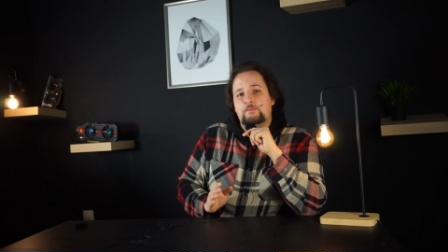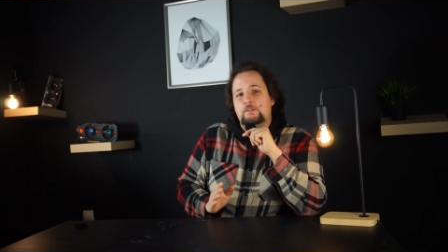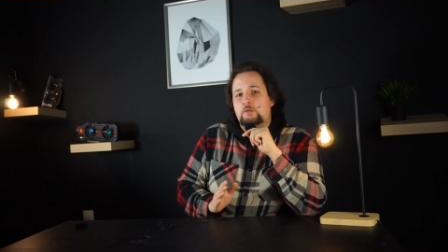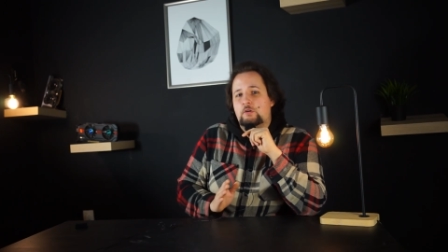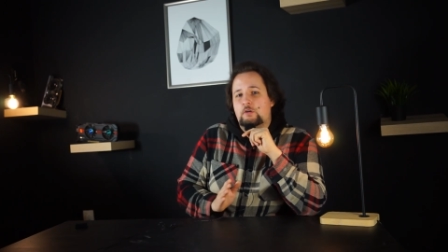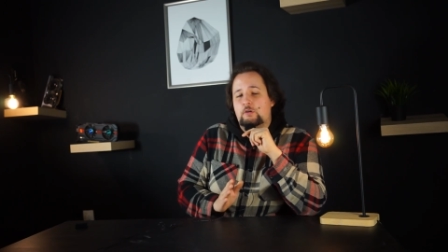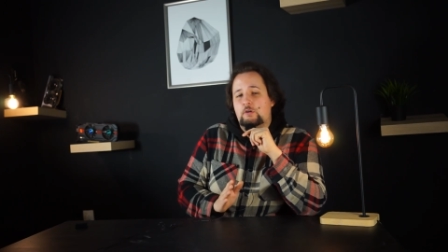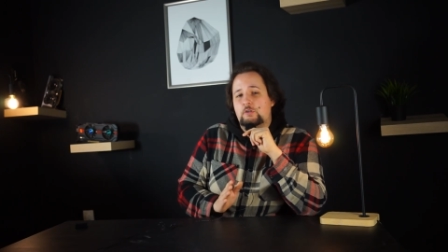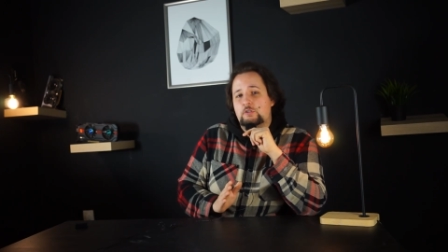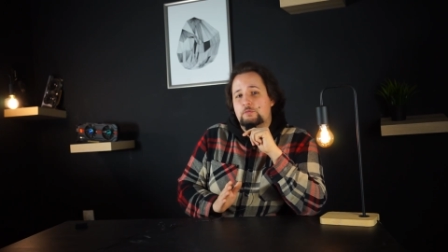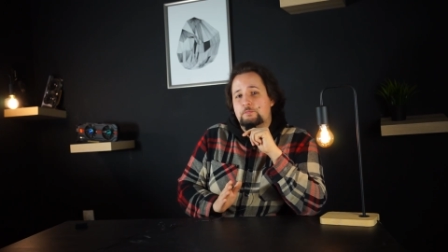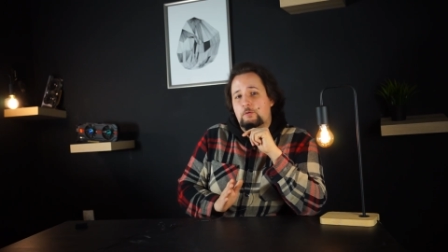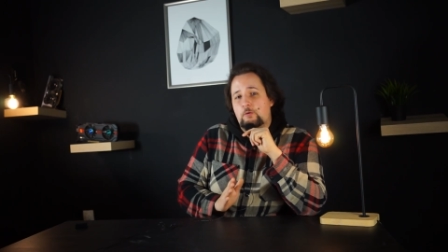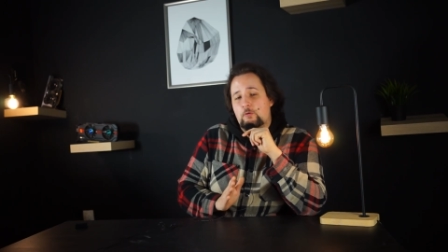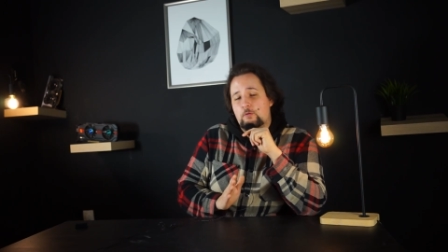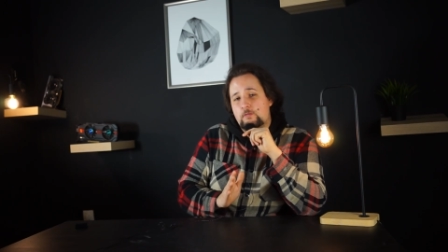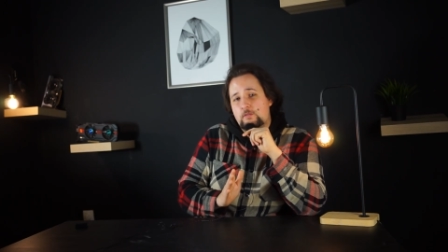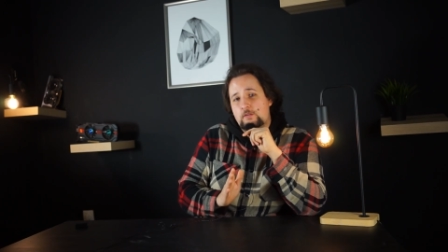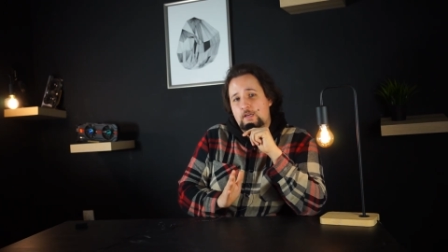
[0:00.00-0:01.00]
You're going to
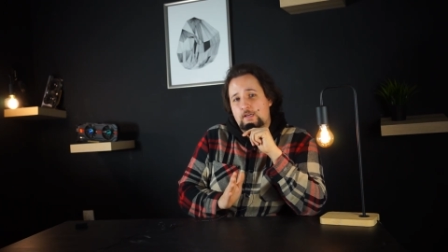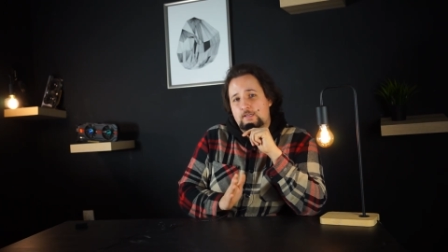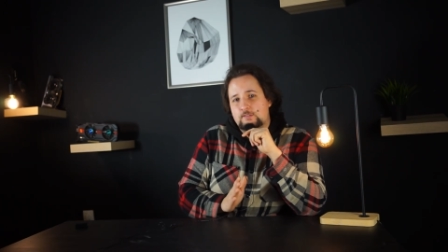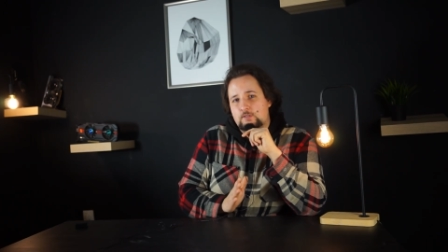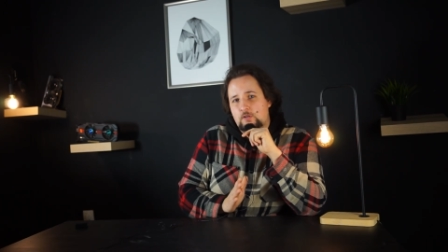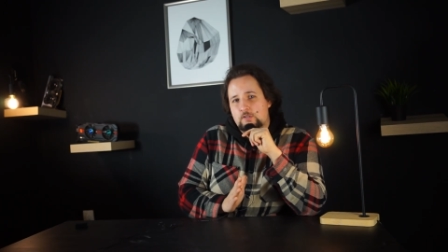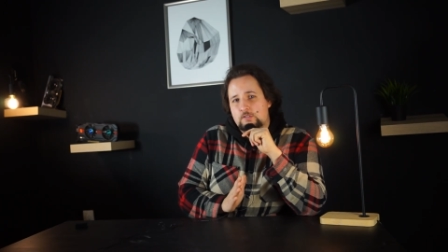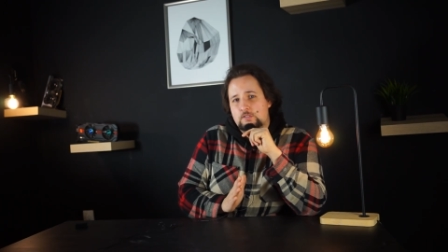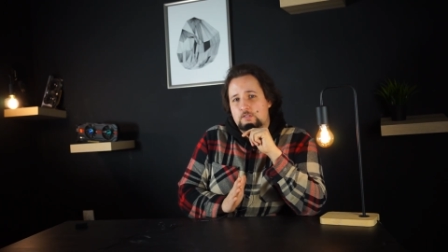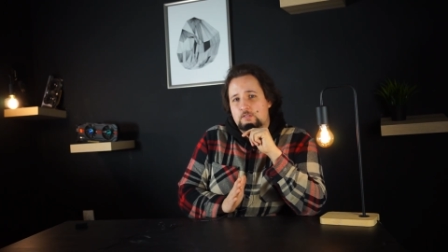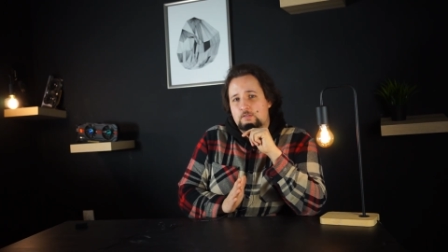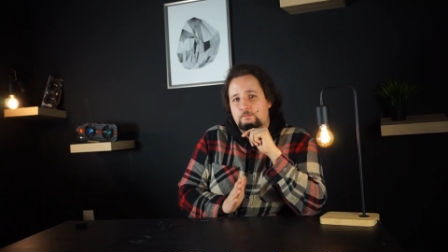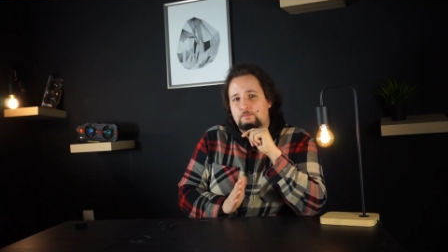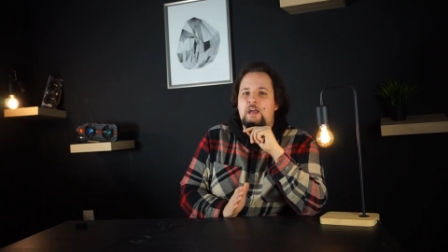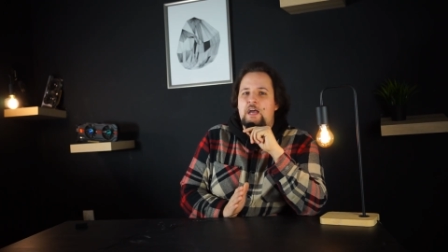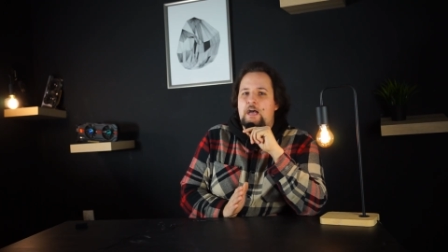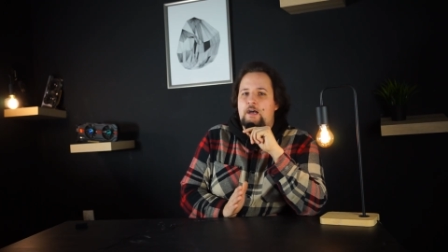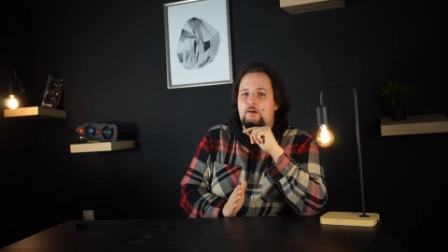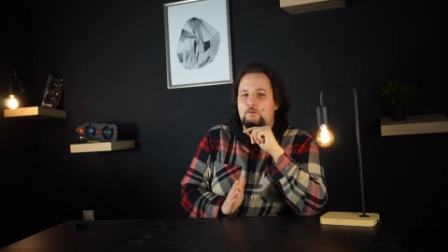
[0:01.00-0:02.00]
port the exhaust
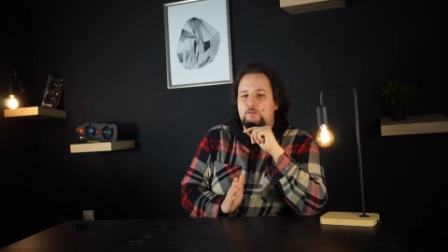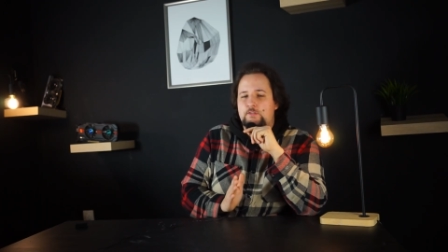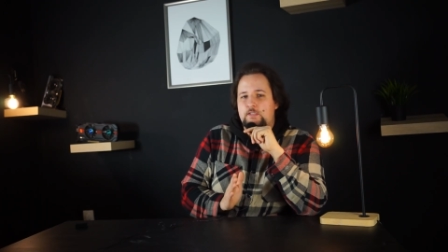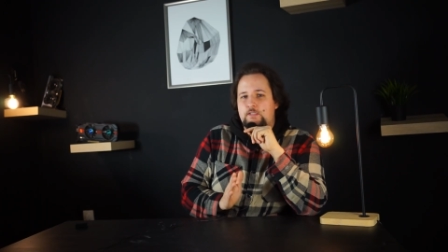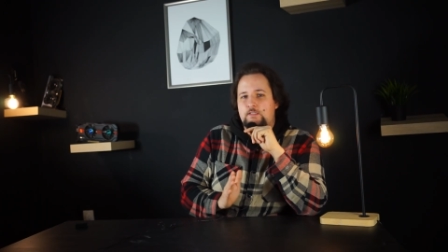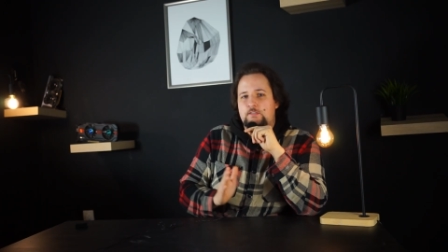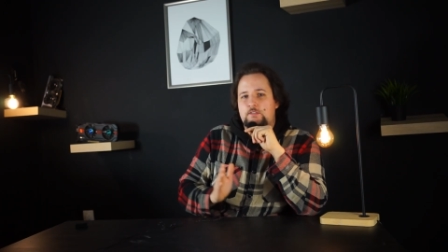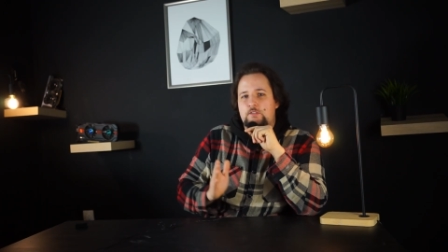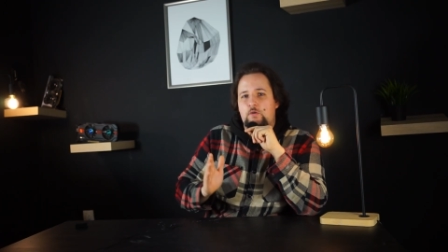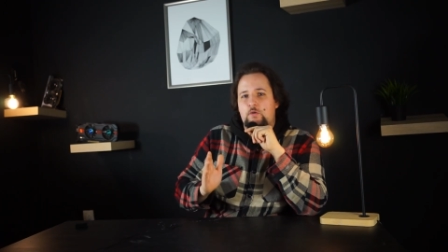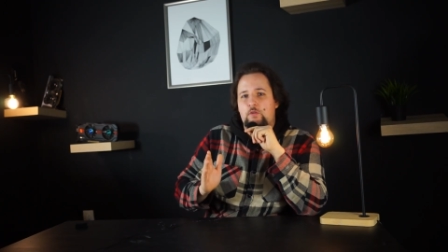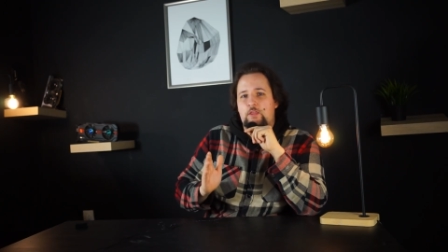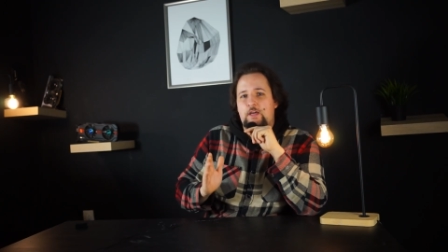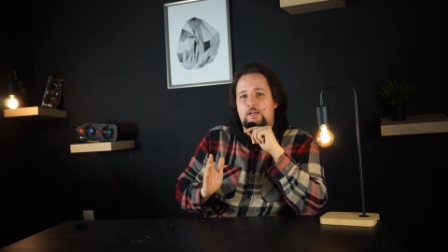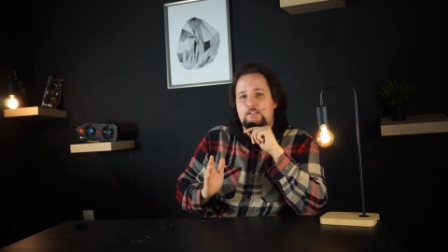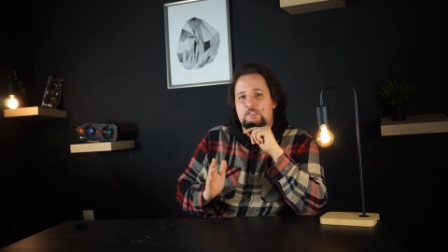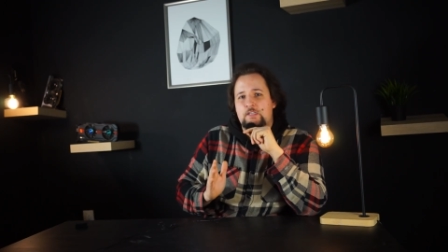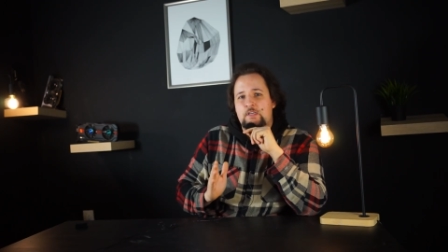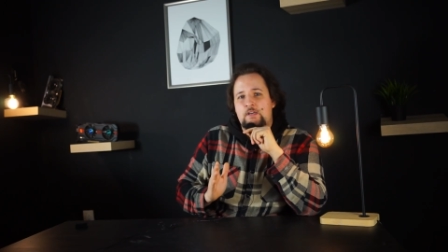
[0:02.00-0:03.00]
housing so
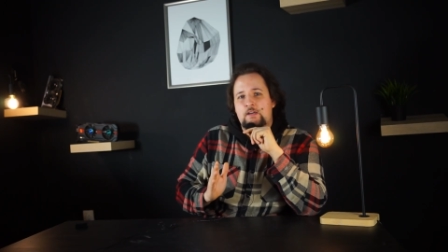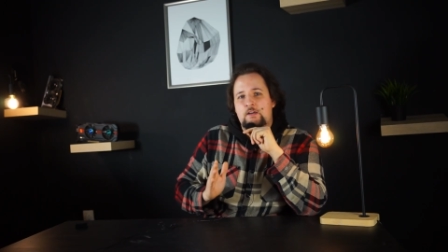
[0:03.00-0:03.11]
that